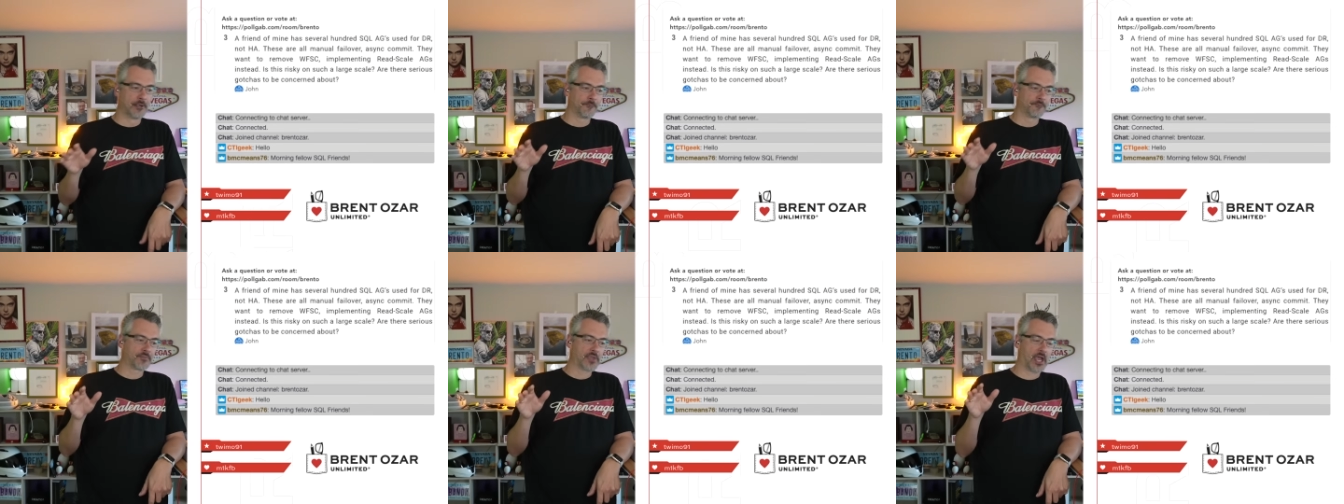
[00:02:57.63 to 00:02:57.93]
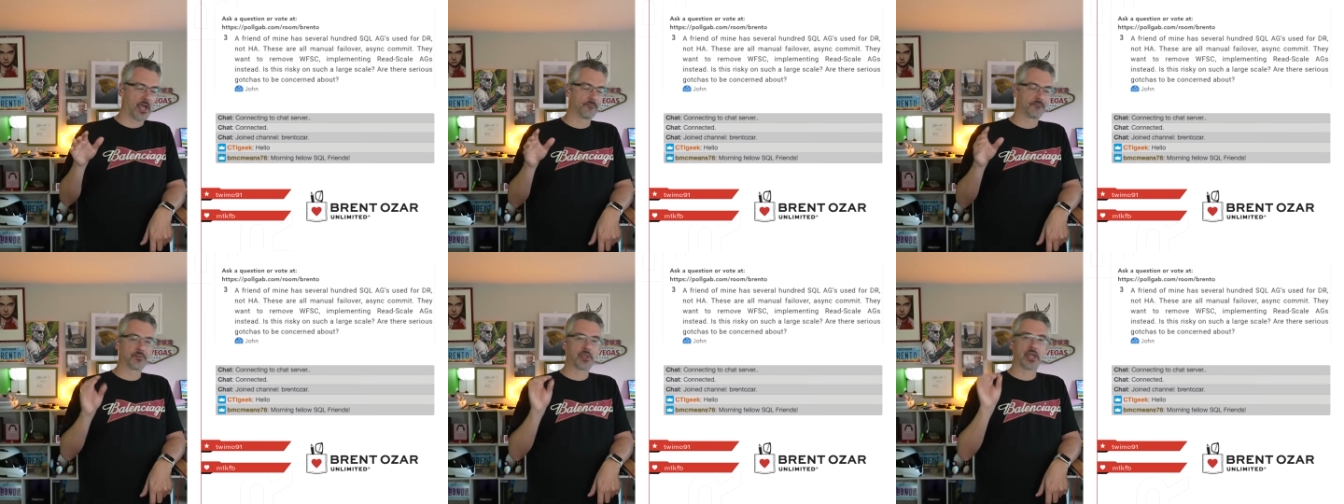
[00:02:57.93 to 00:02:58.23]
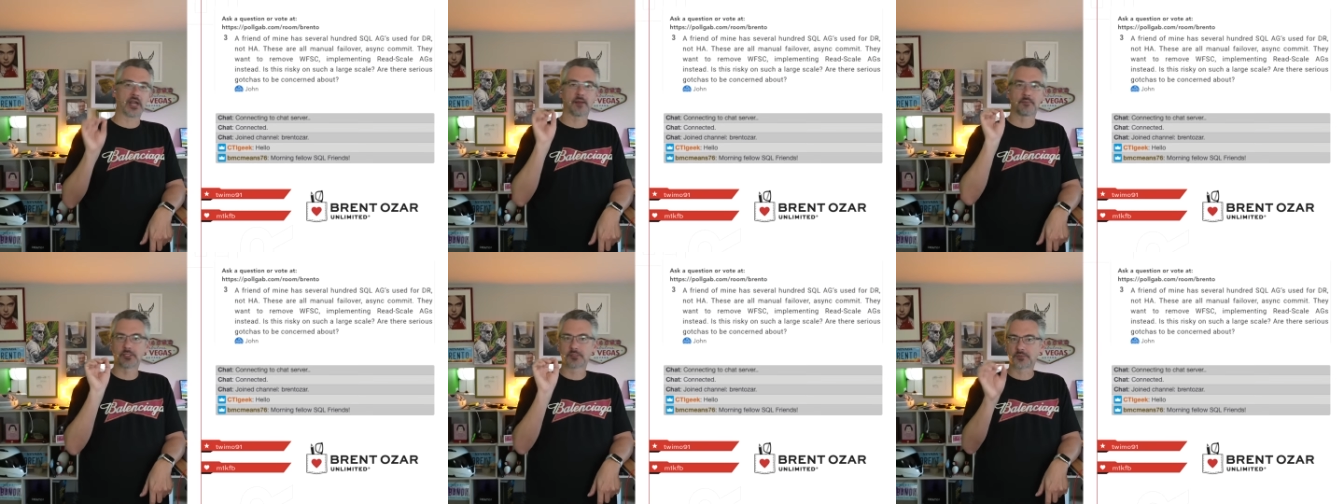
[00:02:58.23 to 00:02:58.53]
Um, and
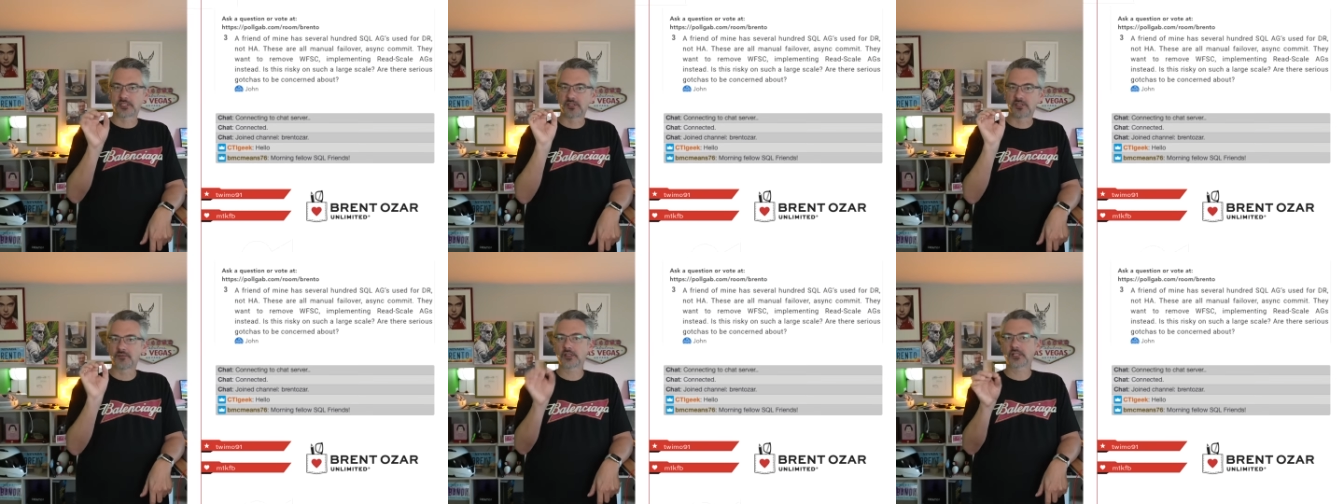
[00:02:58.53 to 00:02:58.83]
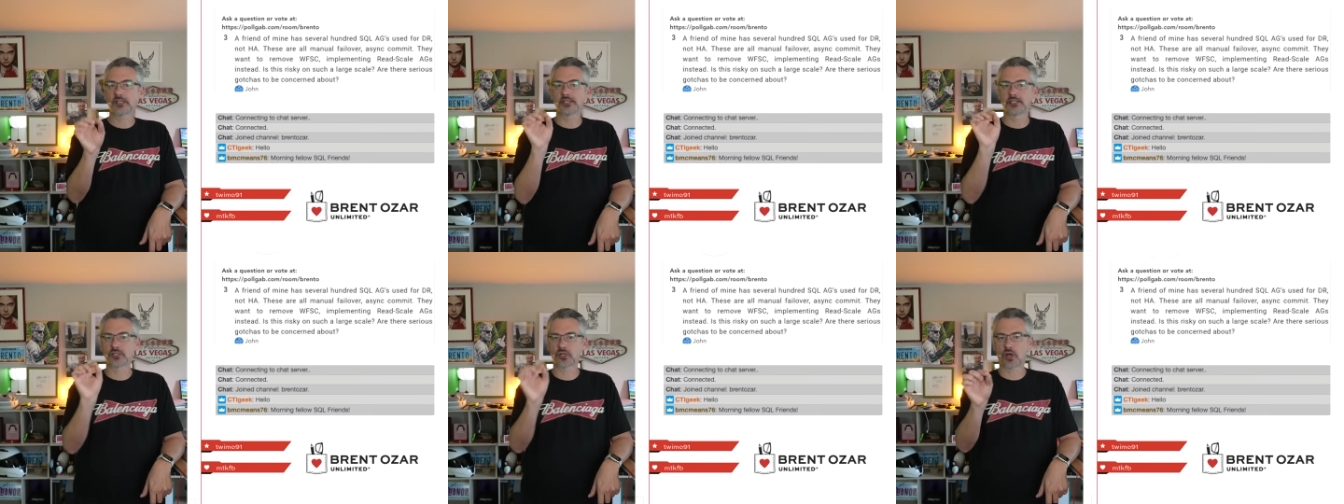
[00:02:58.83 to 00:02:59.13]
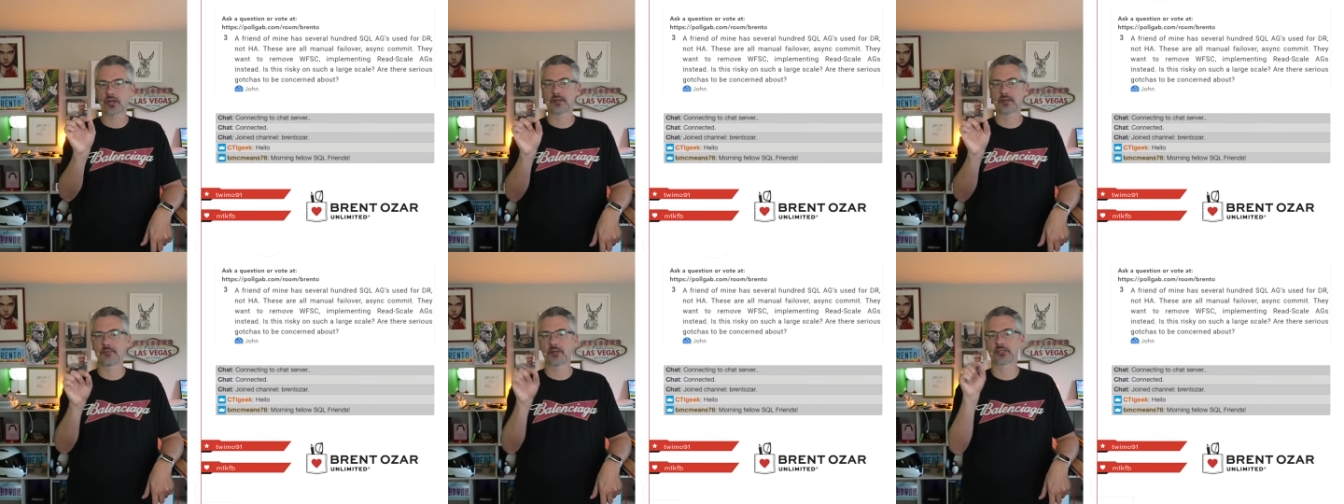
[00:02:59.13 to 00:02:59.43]
I'm specifically
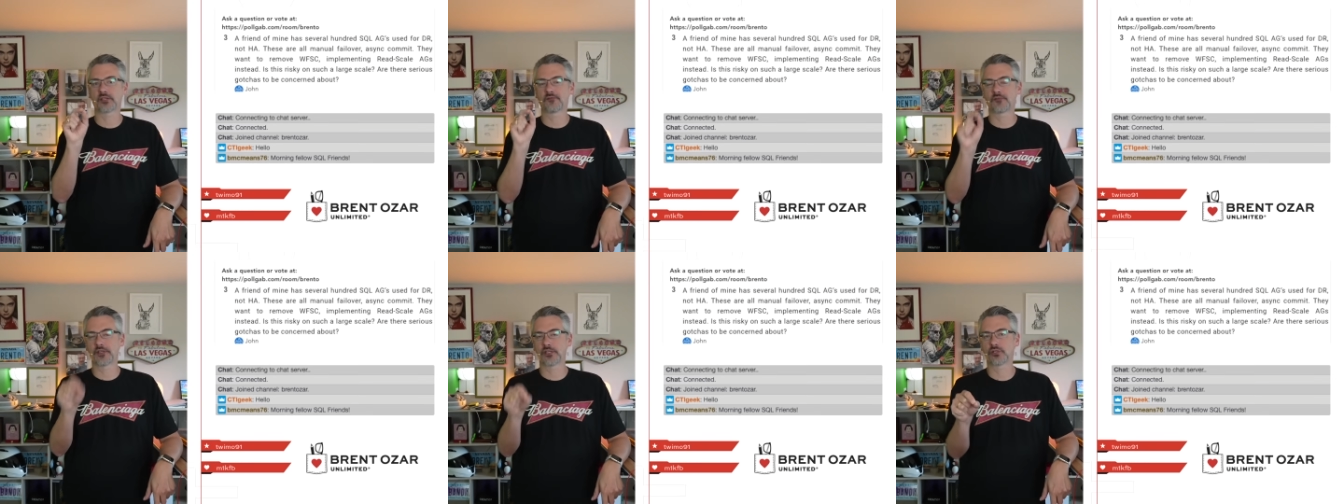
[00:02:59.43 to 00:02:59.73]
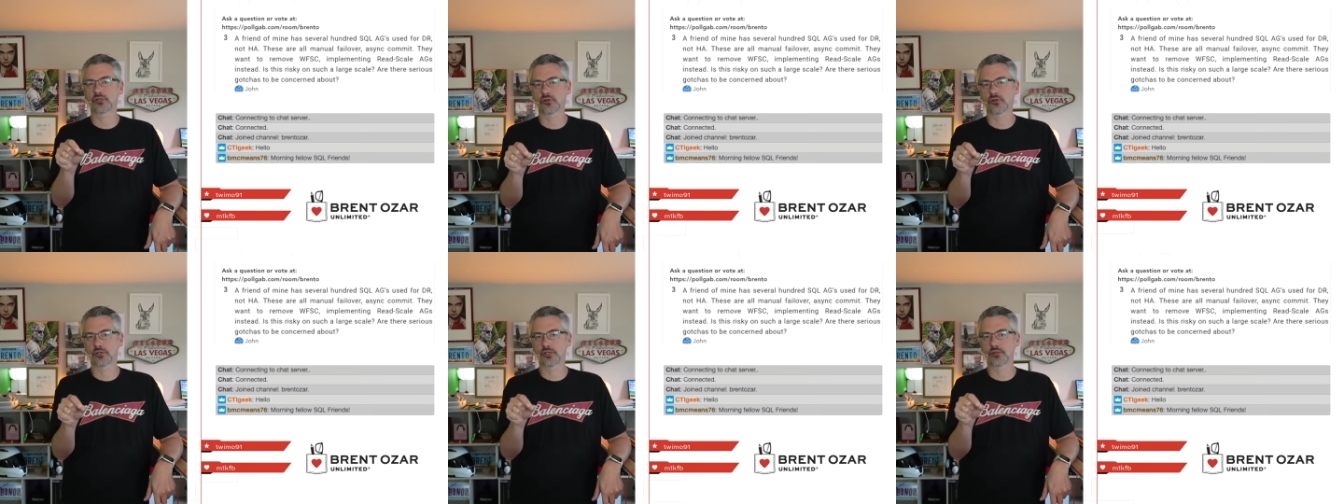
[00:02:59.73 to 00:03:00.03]
talking about the feature you